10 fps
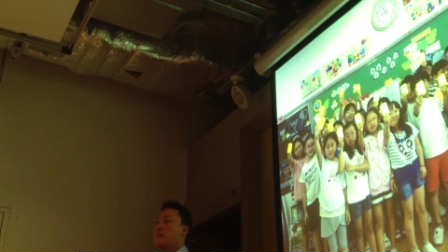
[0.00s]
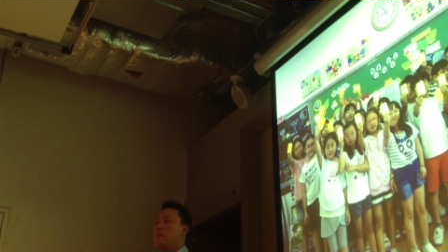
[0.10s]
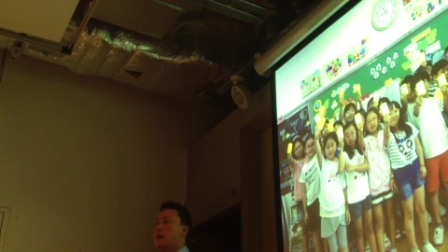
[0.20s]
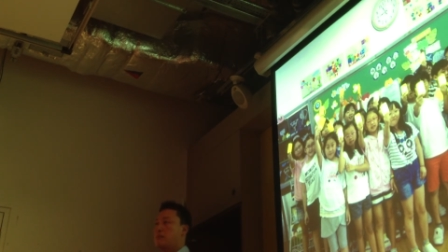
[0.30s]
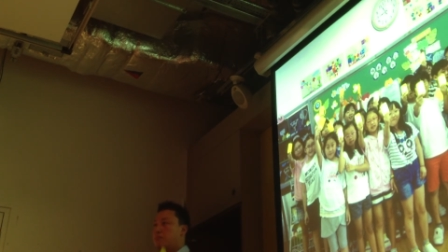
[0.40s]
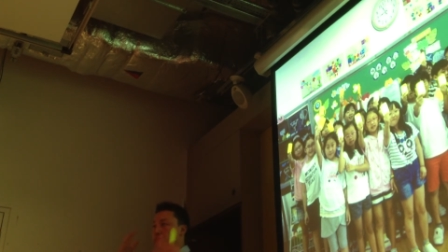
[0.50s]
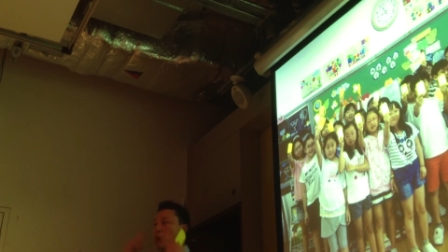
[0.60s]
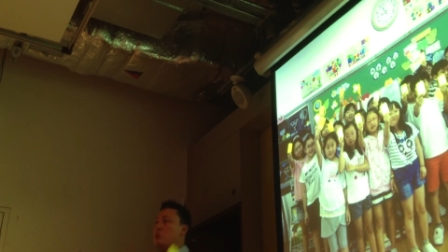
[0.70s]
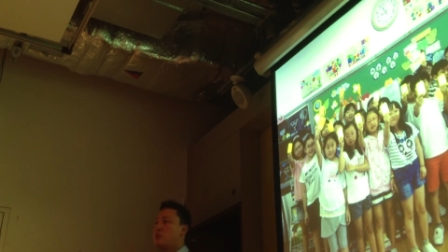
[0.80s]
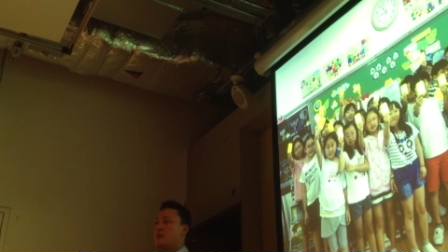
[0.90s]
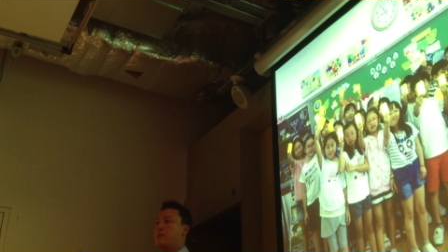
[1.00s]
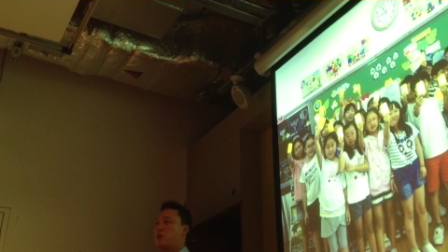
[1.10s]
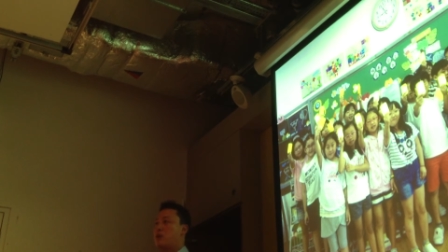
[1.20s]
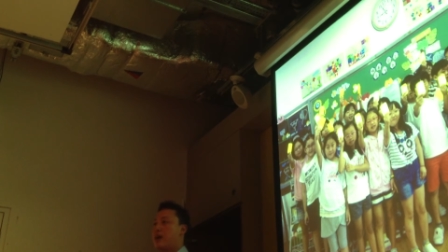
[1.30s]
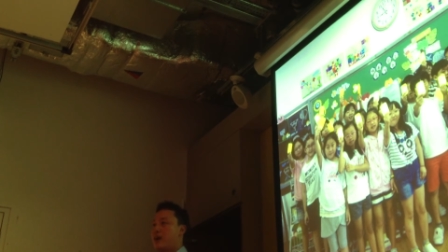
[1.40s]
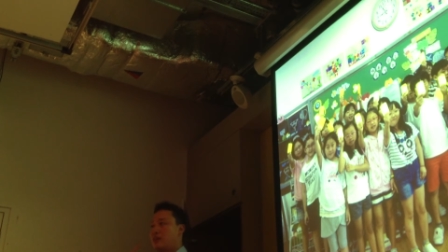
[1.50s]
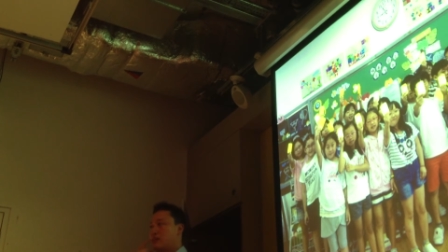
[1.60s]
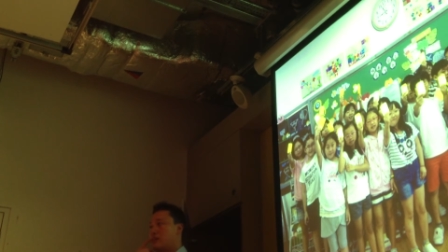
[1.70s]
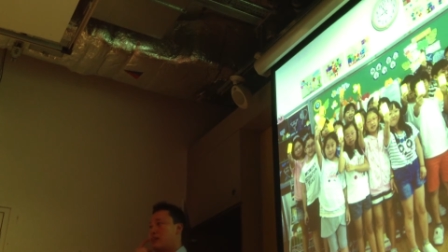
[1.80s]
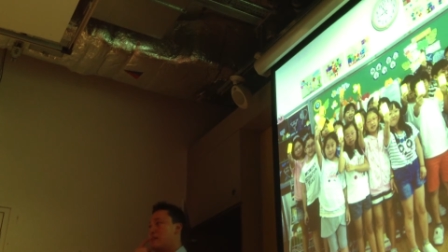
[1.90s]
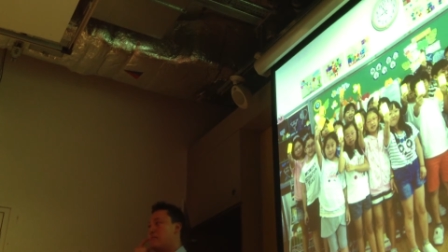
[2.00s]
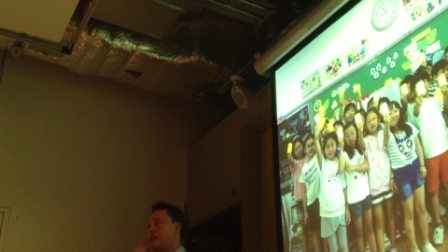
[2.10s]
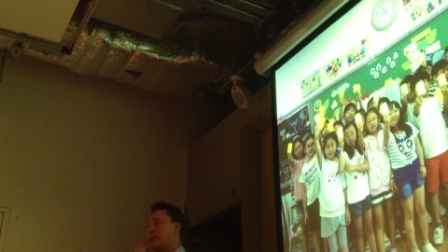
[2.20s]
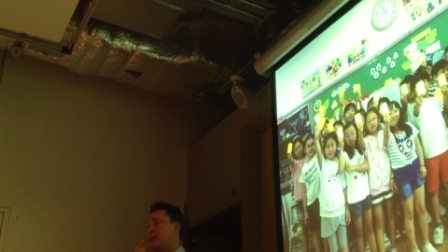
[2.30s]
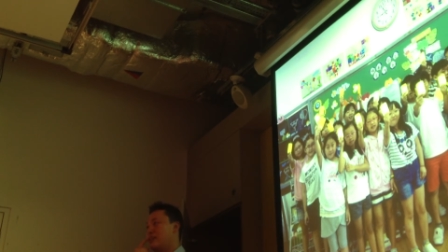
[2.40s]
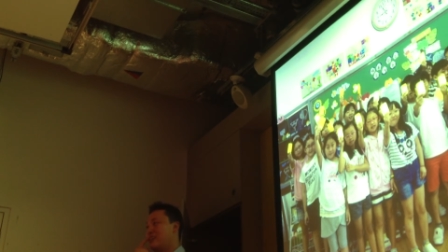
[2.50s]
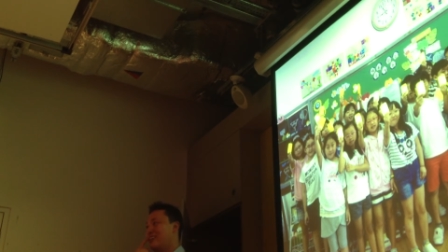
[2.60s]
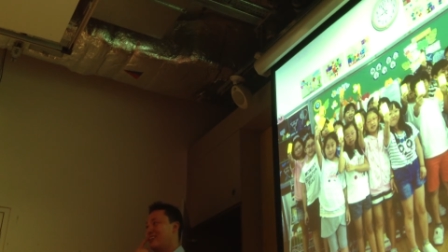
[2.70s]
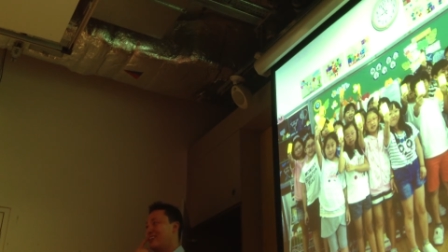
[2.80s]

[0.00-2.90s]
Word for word: My bones are broke. I had an implant here.